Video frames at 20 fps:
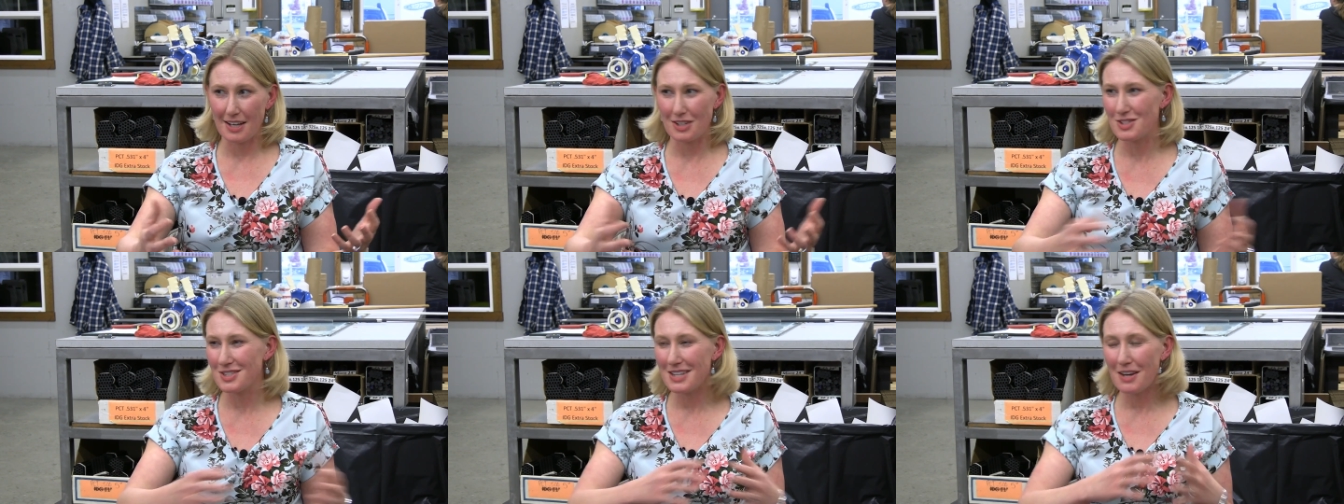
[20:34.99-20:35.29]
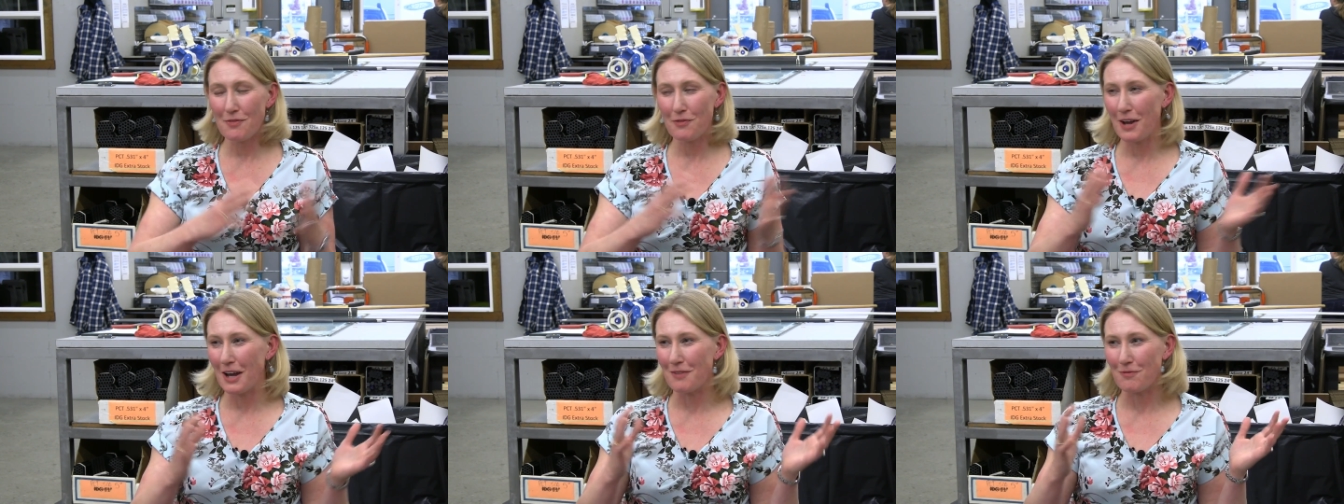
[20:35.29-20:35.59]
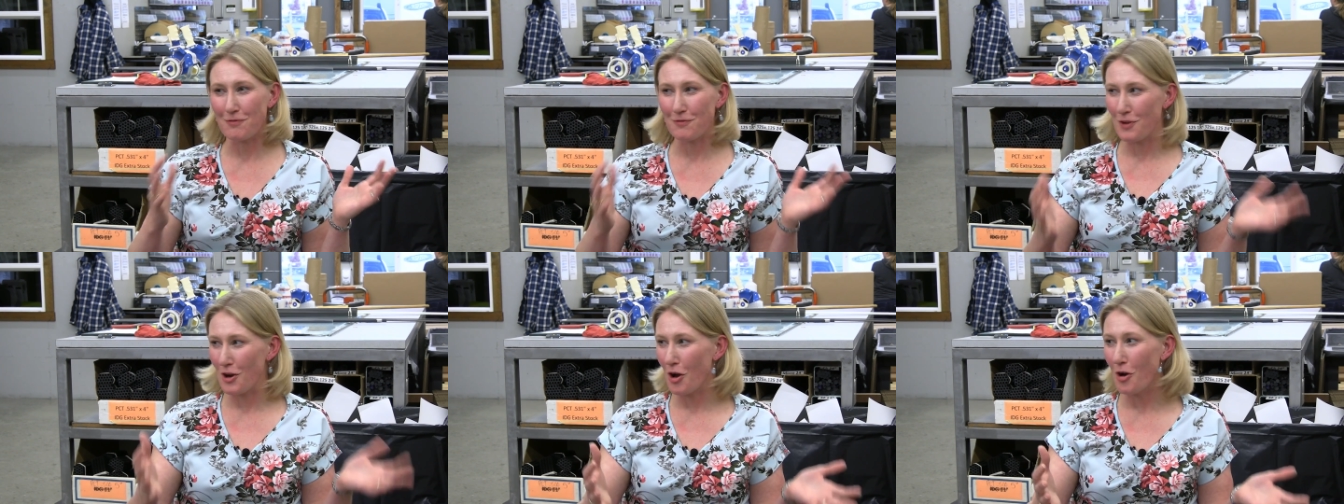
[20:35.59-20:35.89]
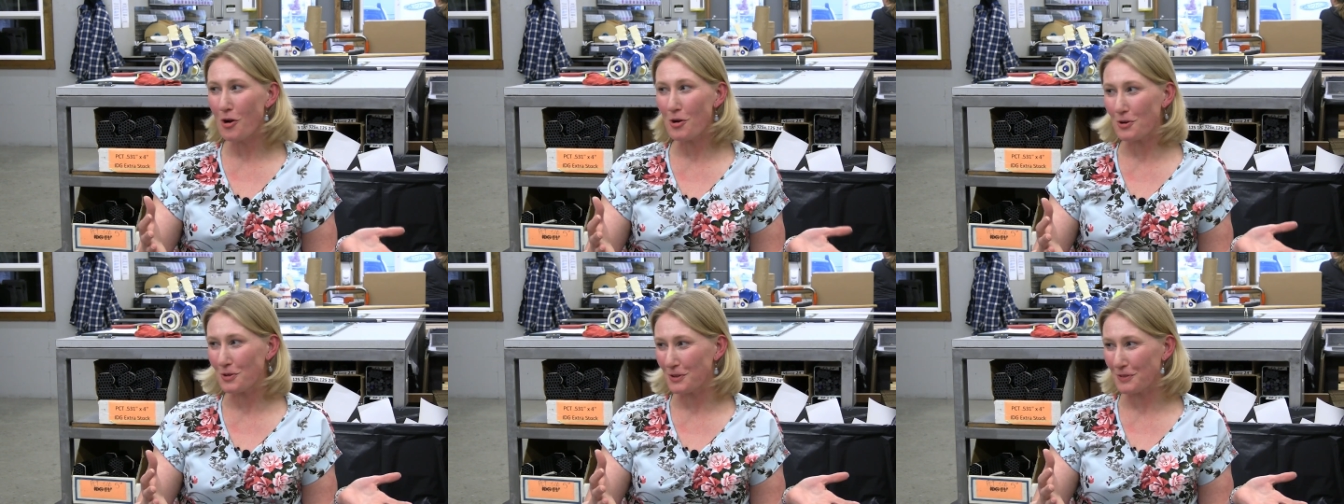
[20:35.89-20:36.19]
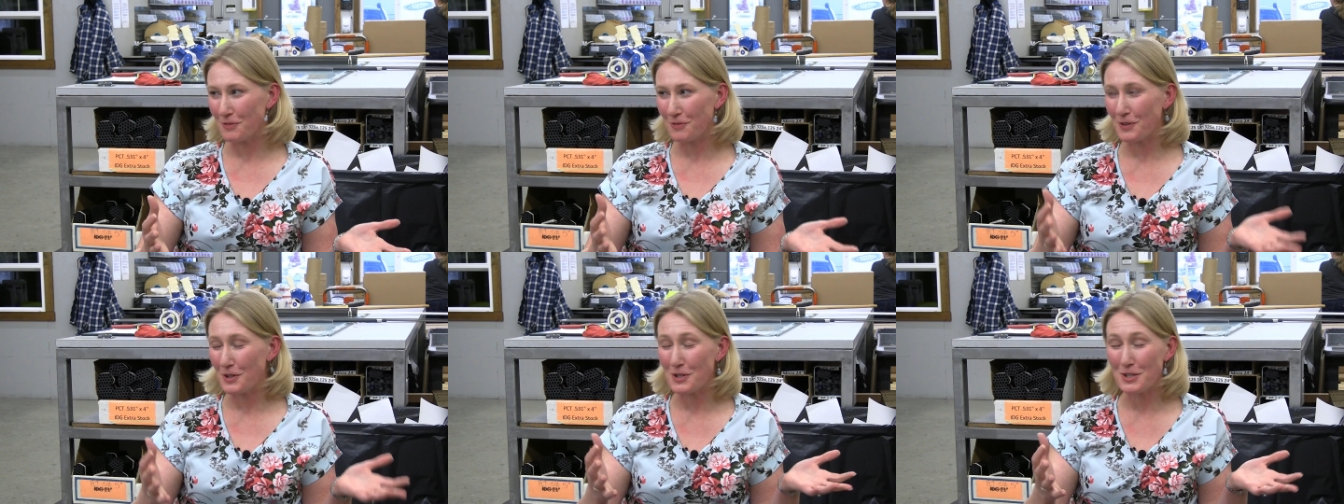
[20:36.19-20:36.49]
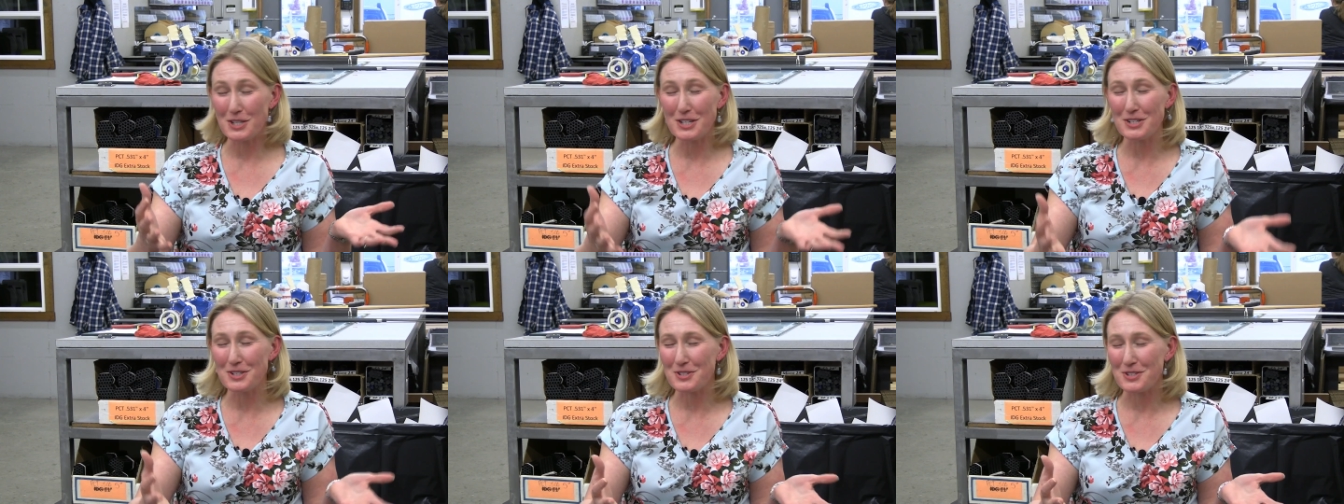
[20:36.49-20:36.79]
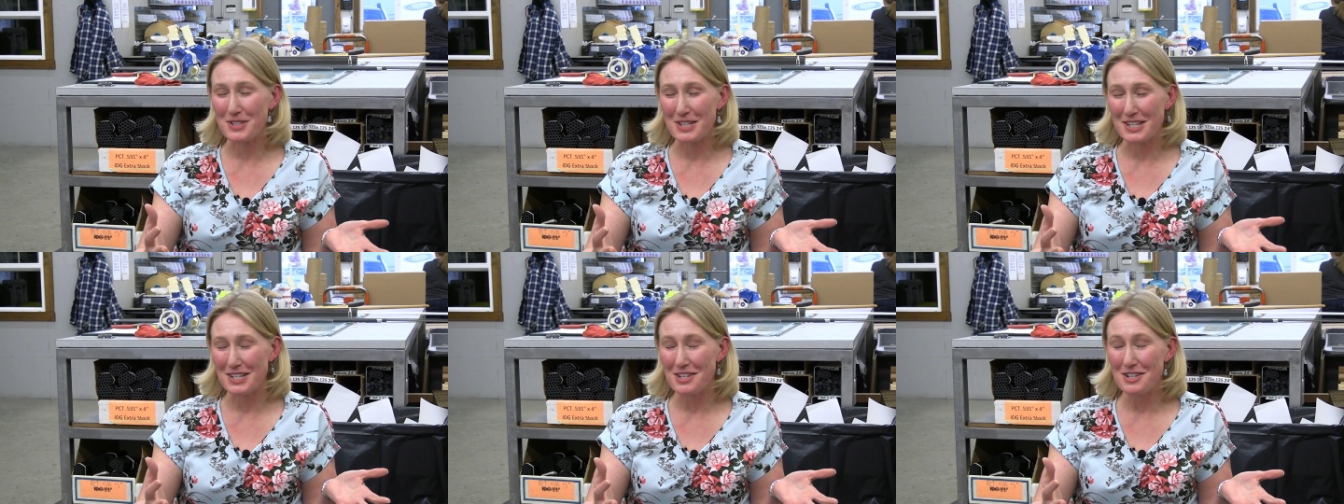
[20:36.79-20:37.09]
Stuff I've known for years
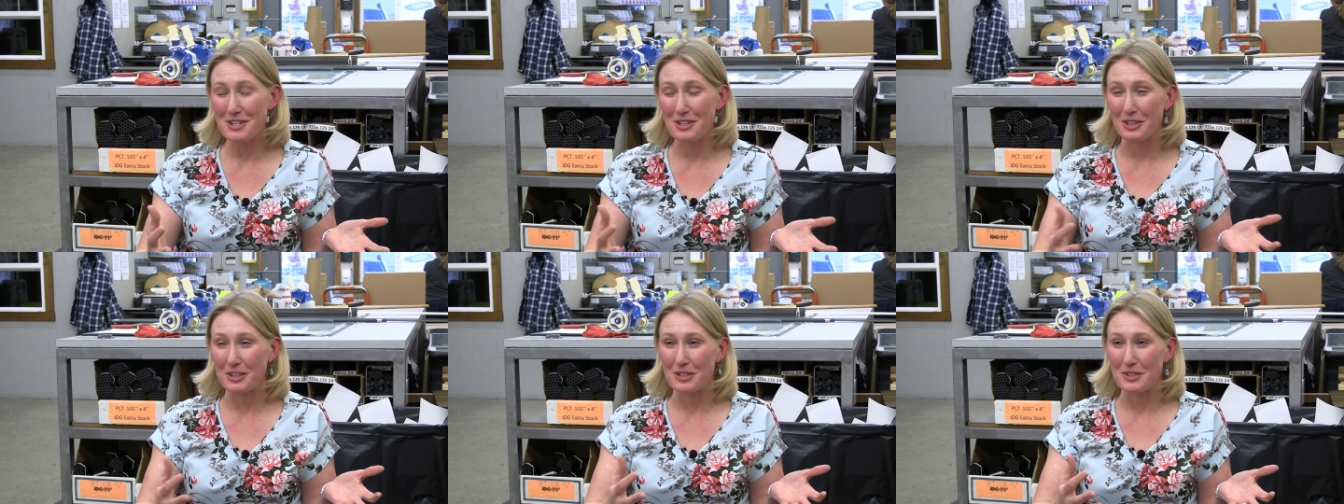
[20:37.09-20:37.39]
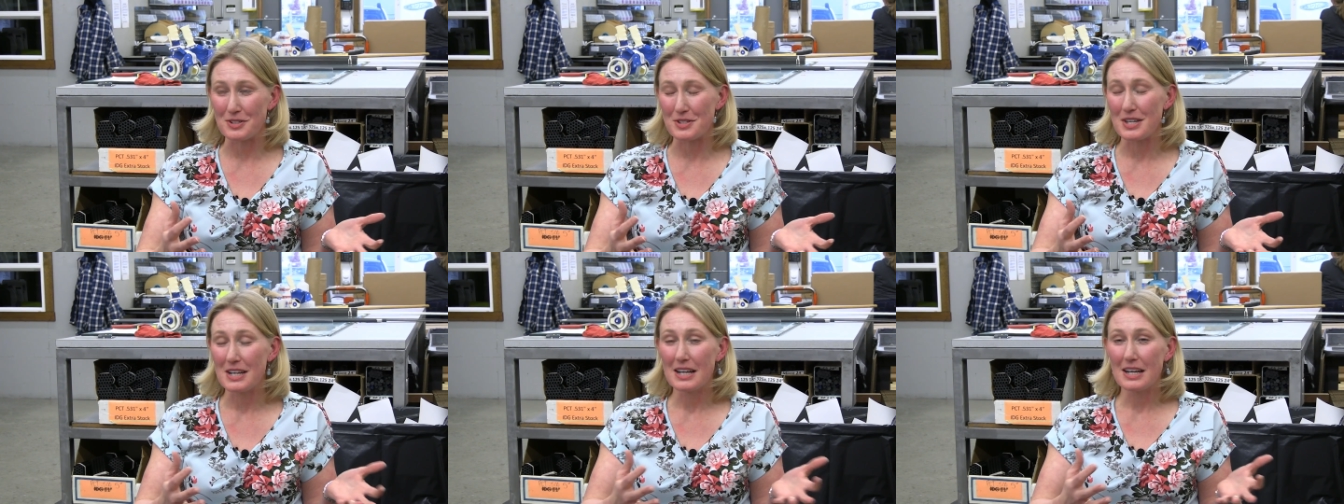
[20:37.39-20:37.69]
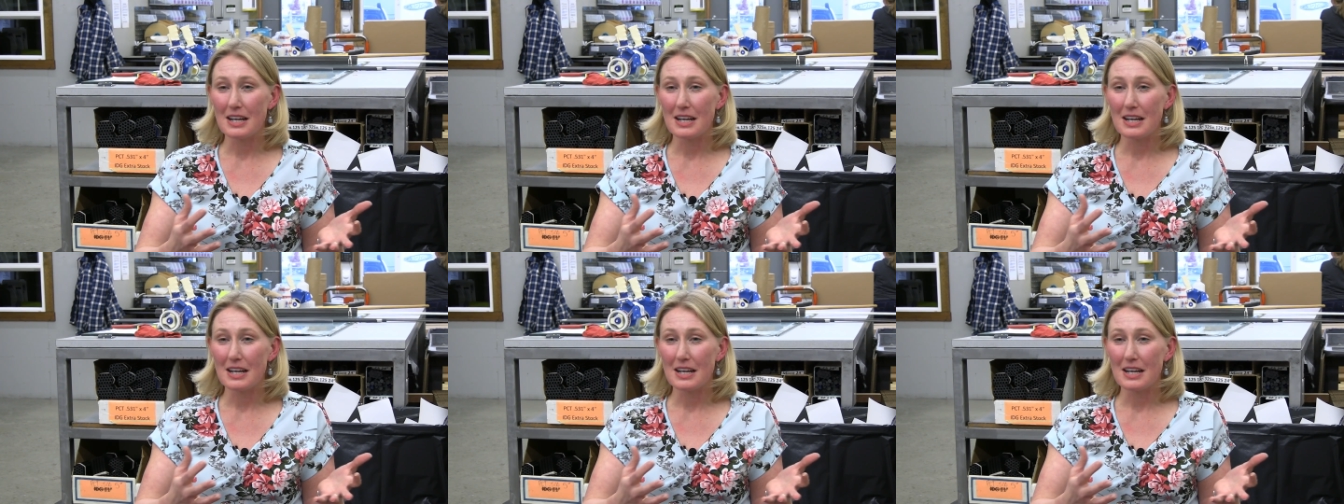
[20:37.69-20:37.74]
and years.